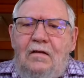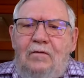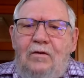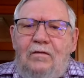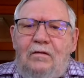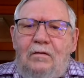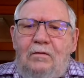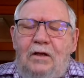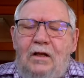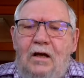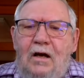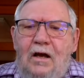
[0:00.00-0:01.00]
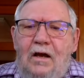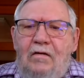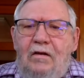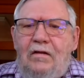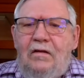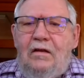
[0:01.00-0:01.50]
move a little bit
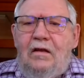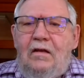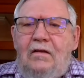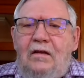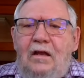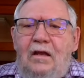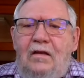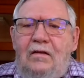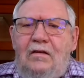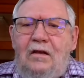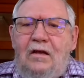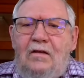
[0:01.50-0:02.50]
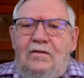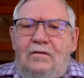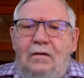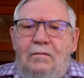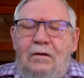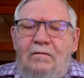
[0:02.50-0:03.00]
higher in uh, in uh,
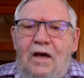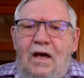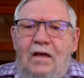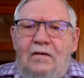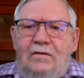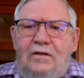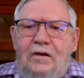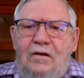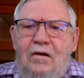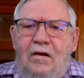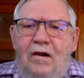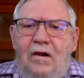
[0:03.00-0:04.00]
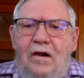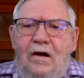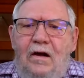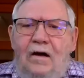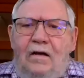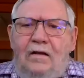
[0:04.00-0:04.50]
soybean values here
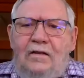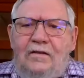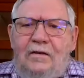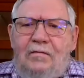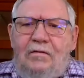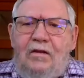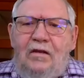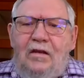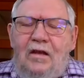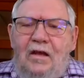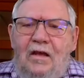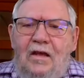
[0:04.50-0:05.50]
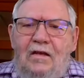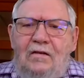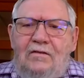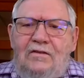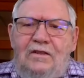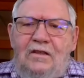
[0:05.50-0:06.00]
because uh, I really I
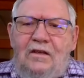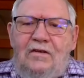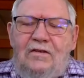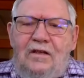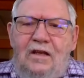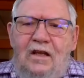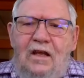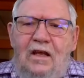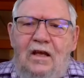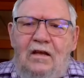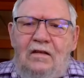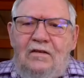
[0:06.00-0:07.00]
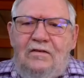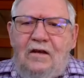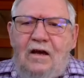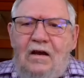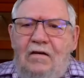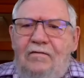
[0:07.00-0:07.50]
don't see there's any
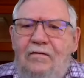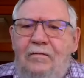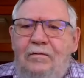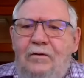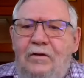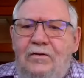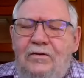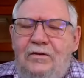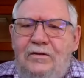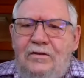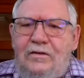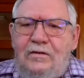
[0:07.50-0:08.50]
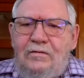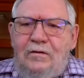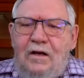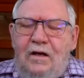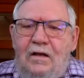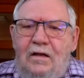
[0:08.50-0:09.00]
desire from producers
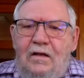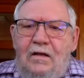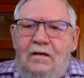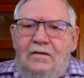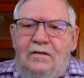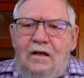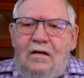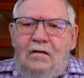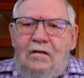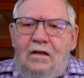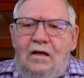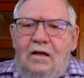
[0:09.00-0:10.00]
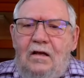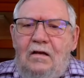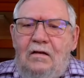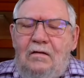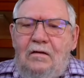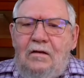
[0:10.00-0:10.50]
to uh, sell
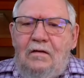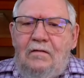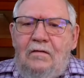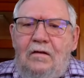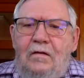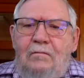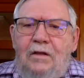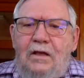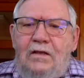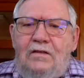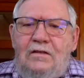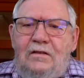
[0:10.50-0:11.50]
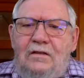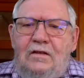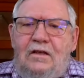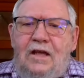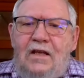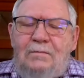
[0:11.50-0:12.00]
uh, you know beans
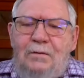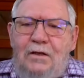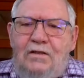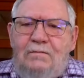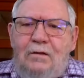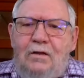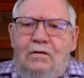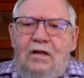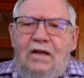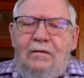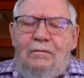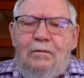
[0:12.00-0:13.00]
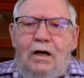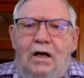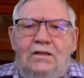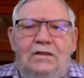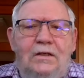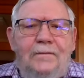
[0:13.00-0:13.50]
cash beans below eleven
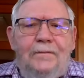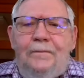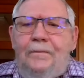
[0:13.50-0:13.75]
bucks.